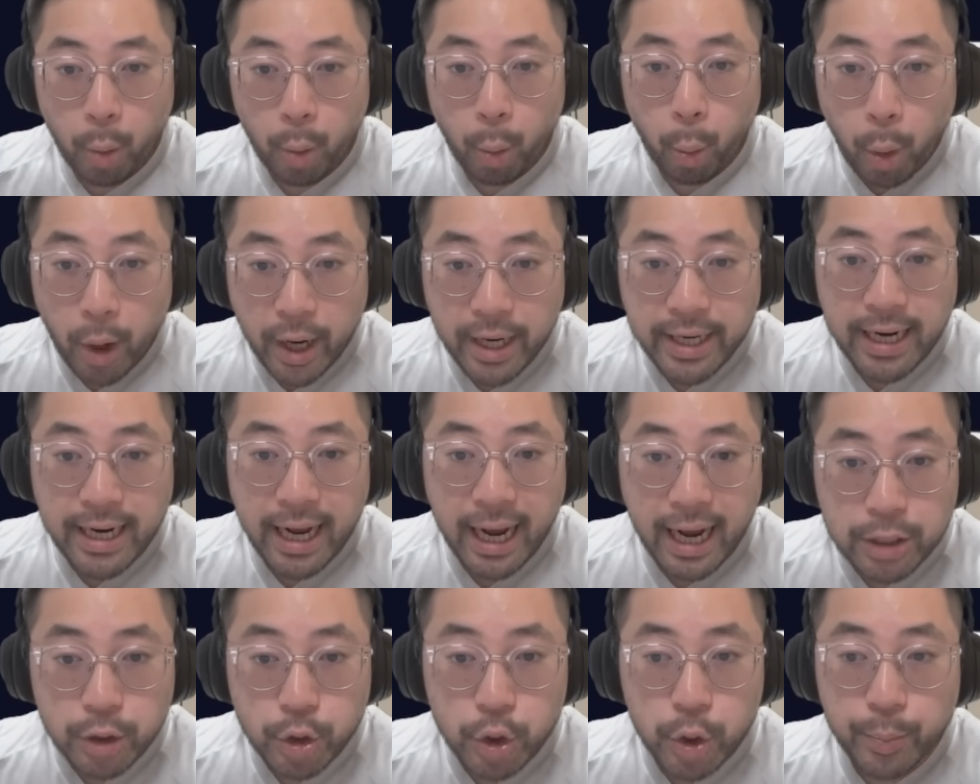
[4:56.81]

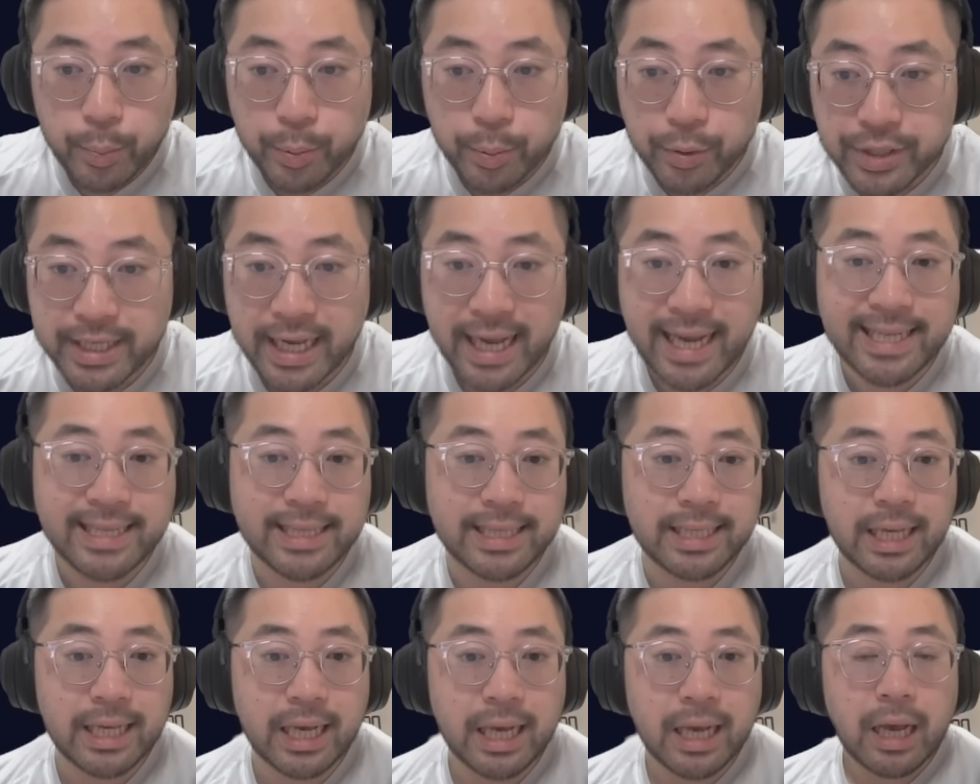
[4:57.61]

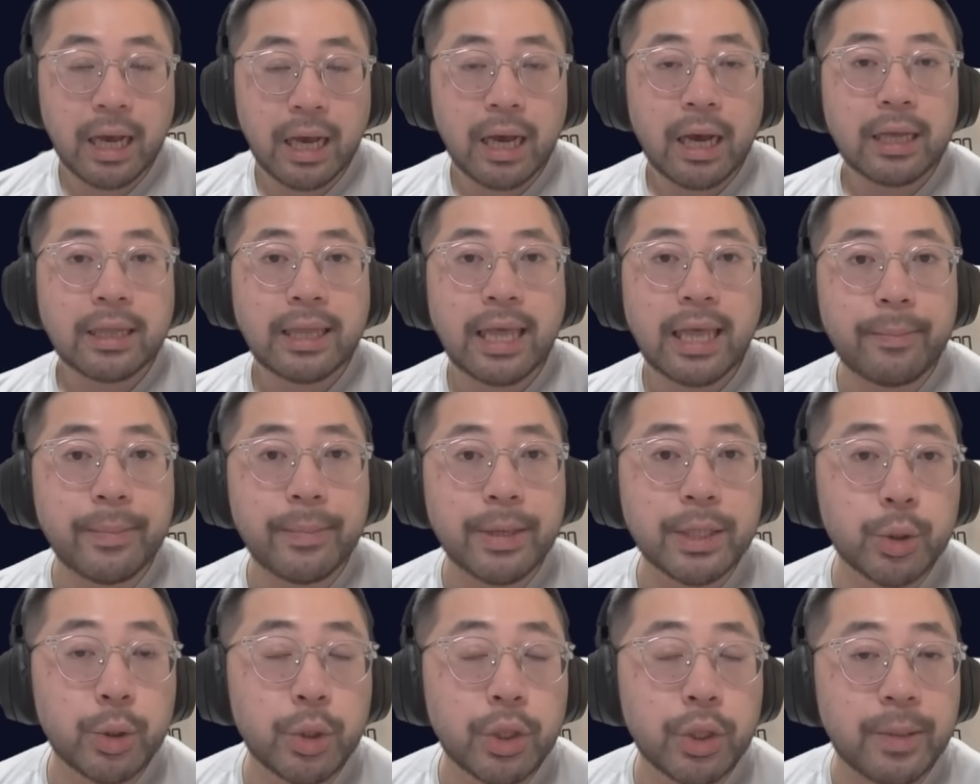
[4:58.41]
100%. that
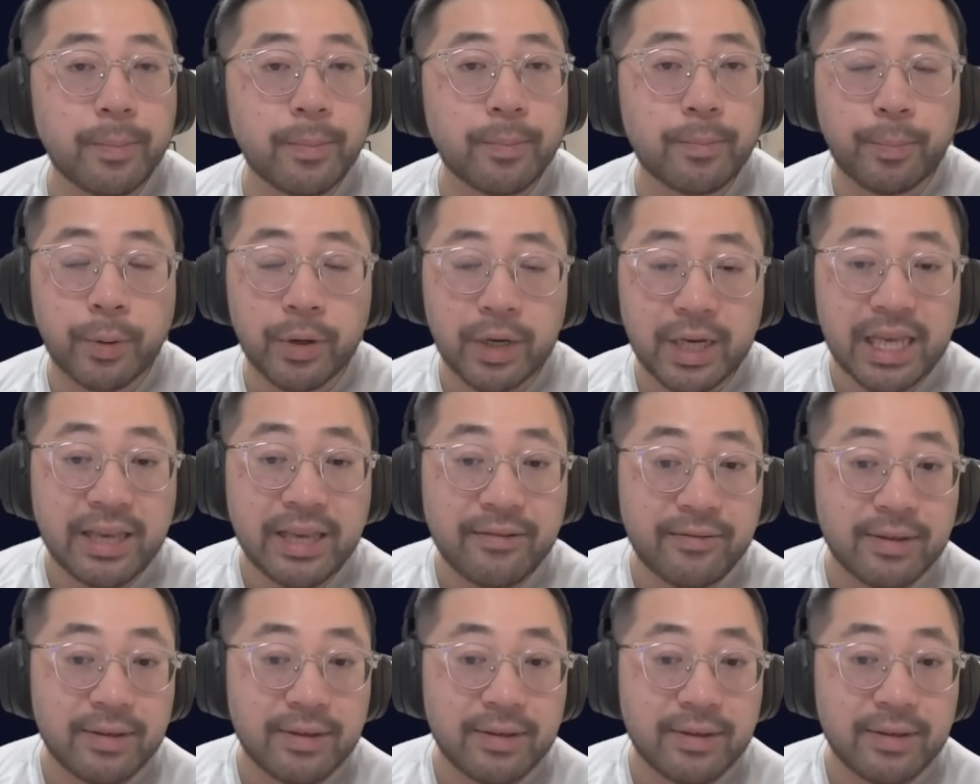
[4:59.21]
means you can put